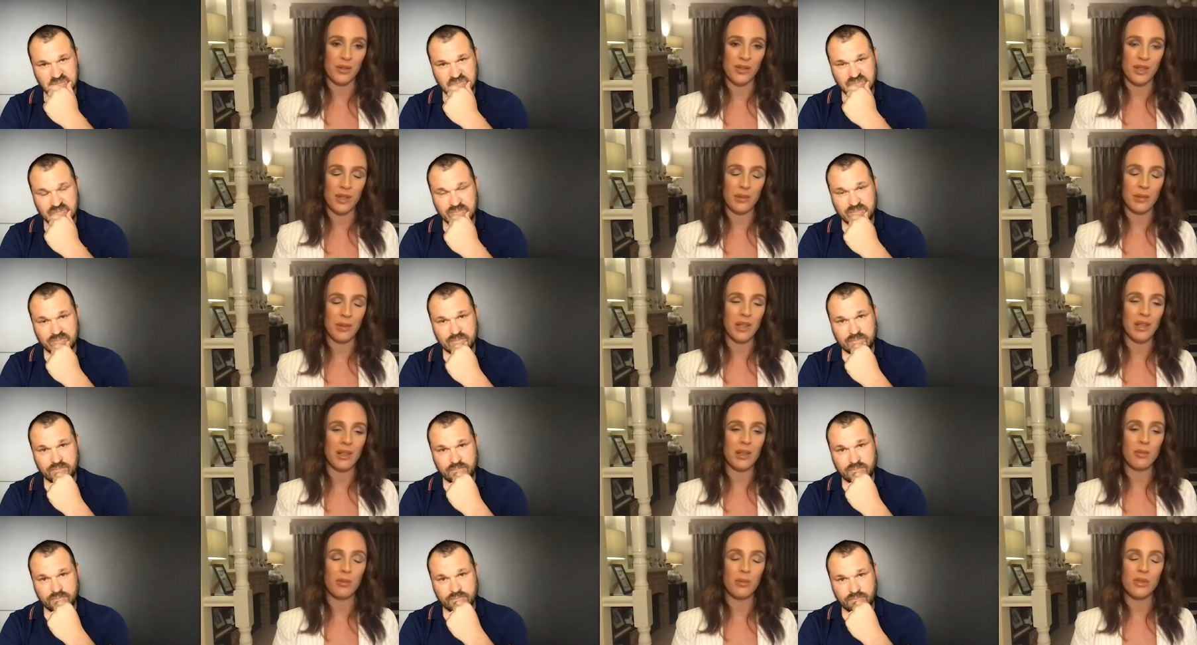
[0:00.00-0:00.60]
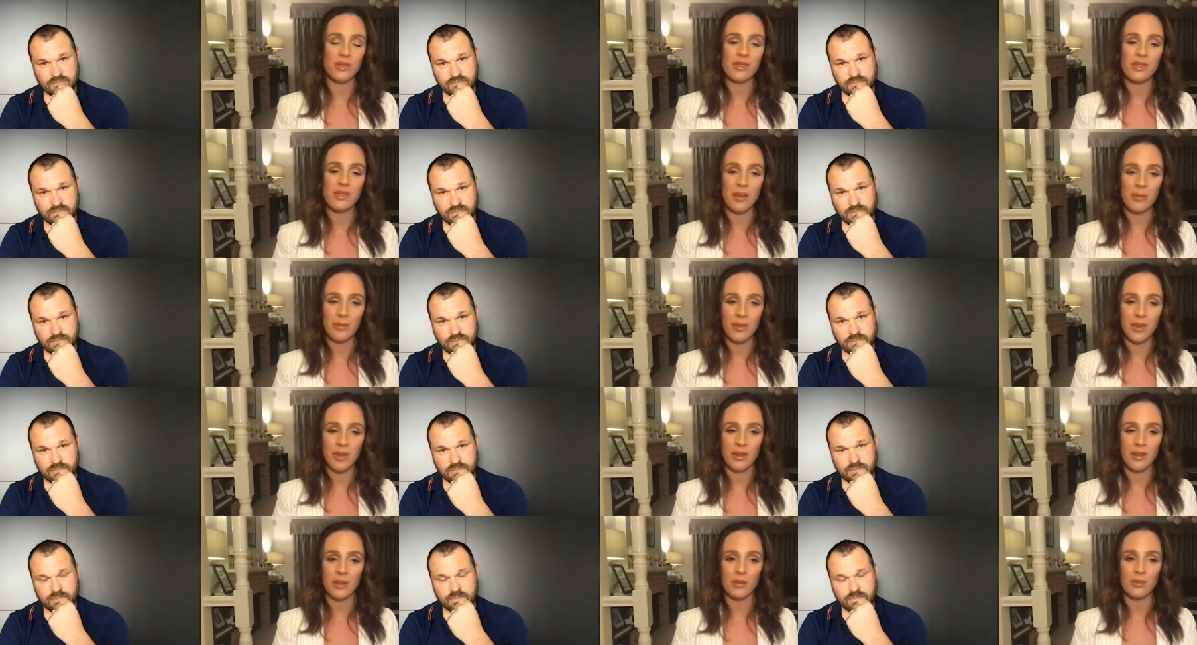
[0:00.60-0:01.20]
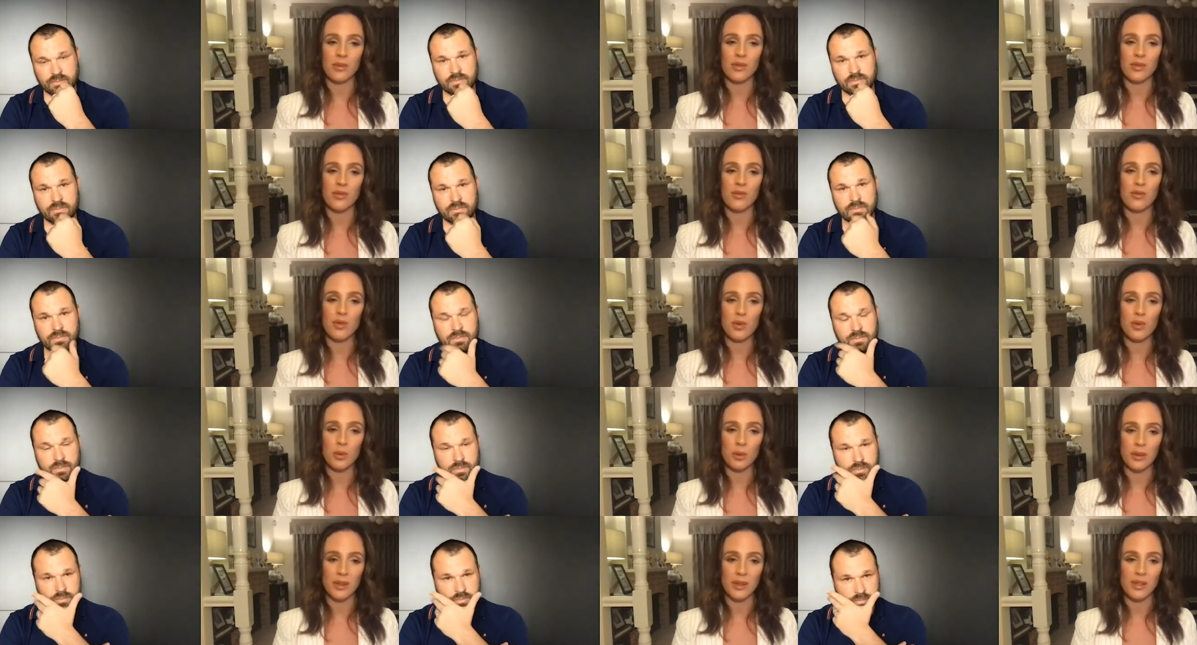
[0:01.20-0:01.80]
Speaker 1: And I mean, it was something that was
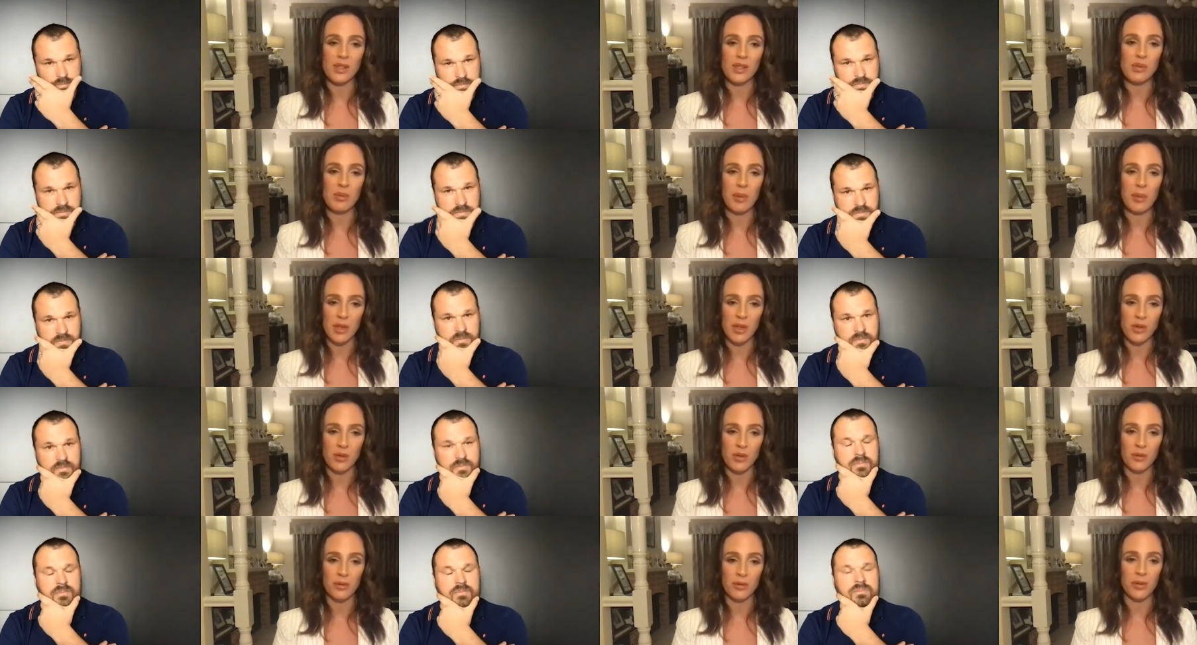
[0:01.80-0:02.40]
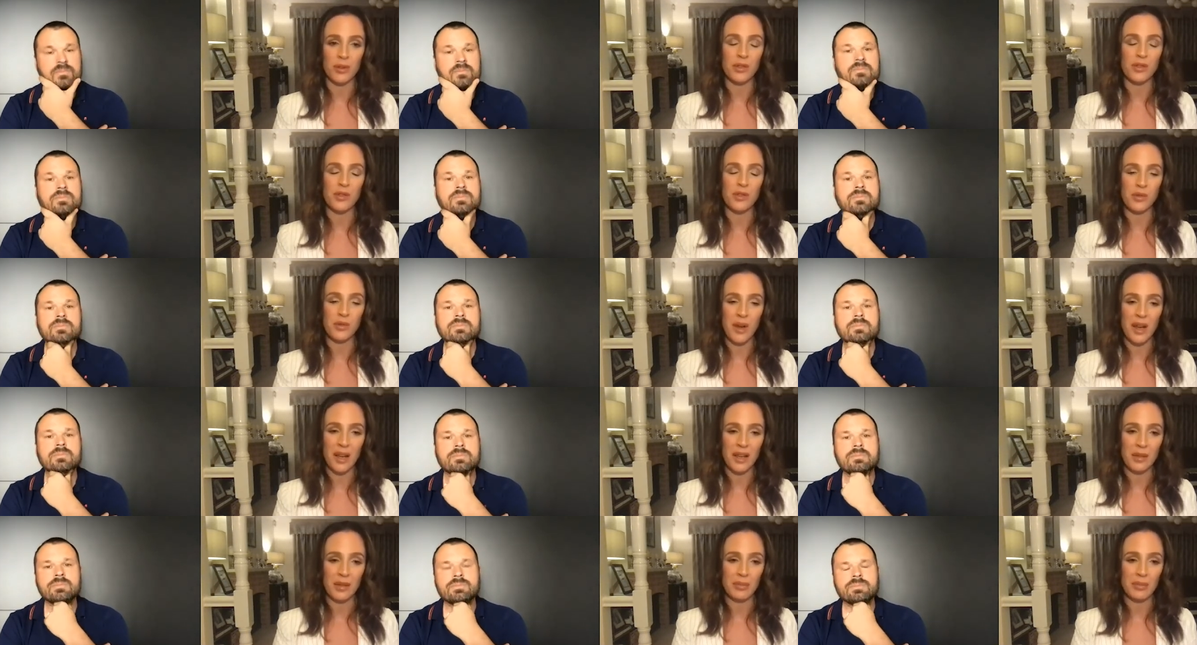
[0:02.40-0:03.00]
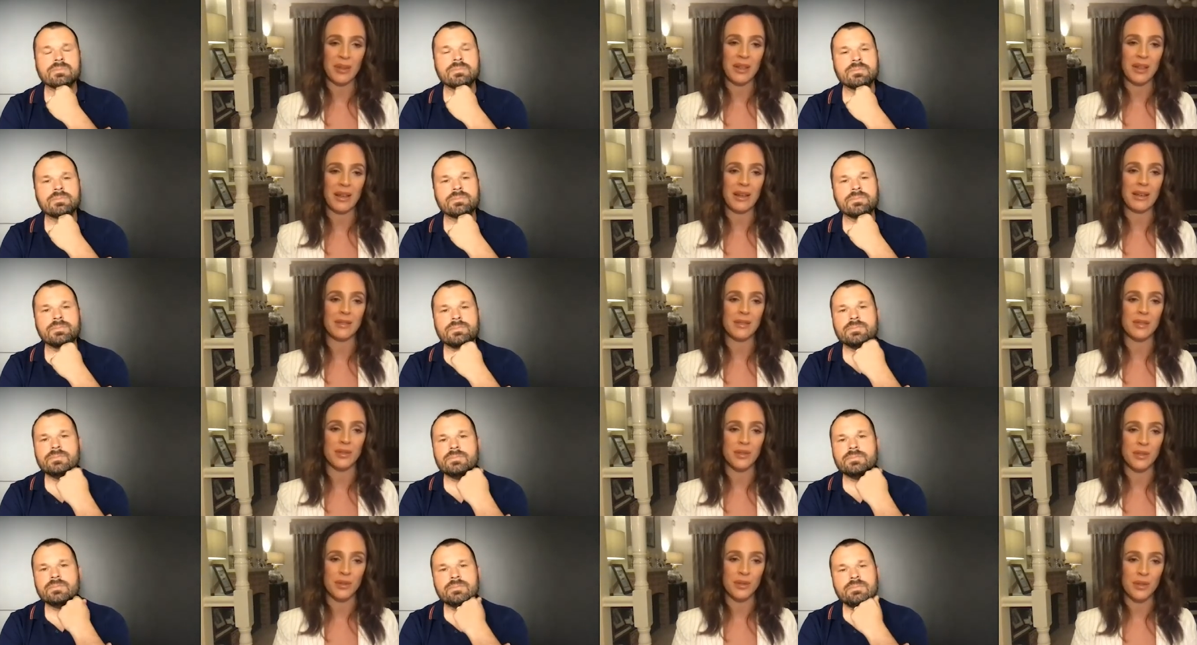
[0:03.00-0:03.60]
truly special for an Australian player
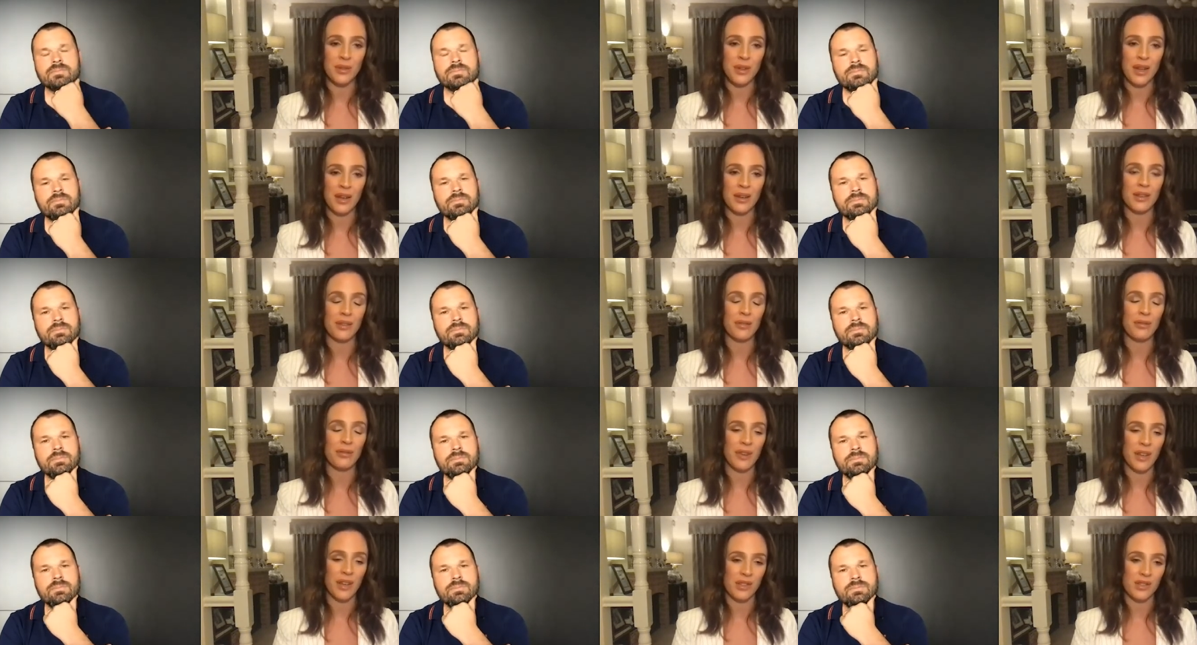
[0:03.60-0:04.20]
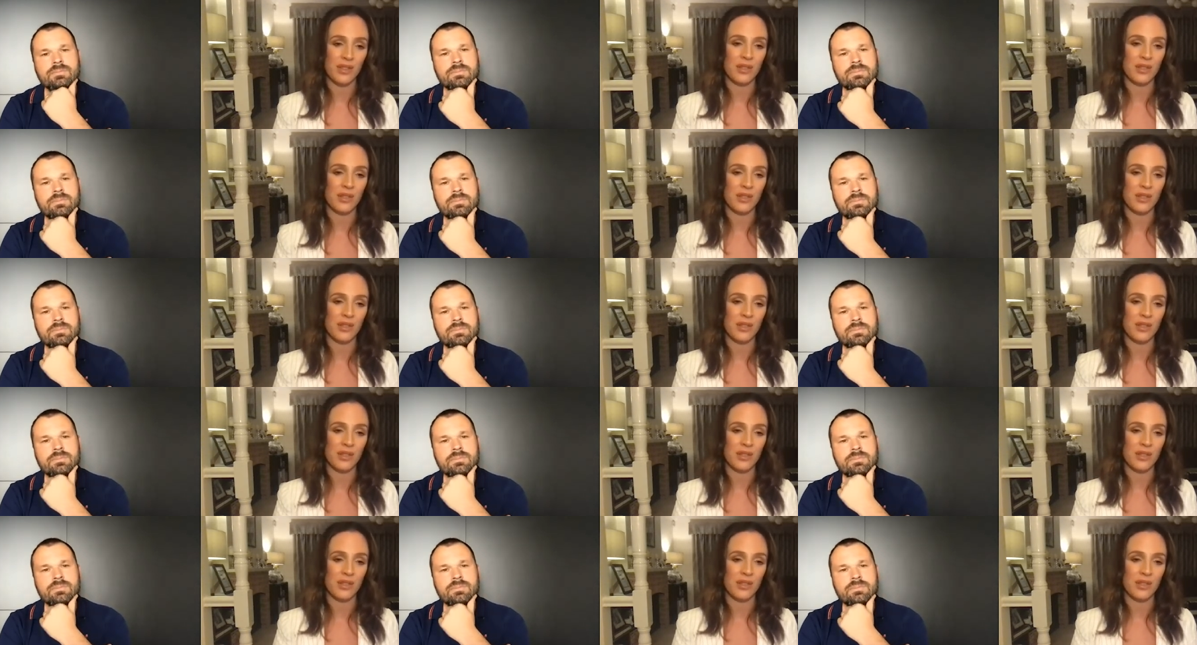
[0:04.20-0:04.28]
to do that in the fashion